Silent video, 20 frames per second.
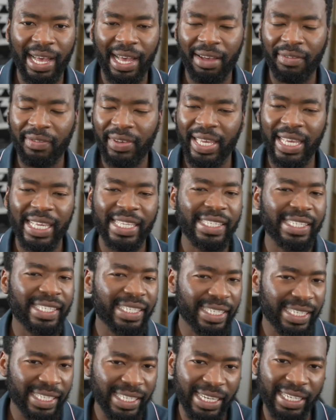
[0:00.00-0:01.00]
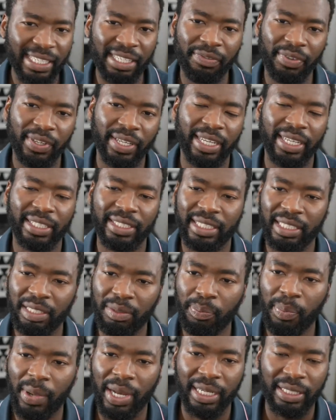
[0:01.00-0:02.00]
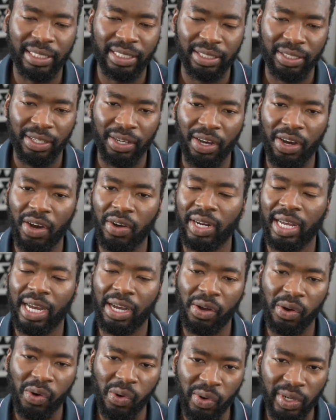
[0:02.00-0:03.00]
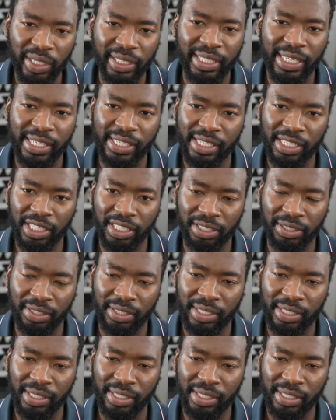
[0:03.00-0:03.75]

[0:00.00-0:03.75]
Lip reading: a significant impact on our coding decisions.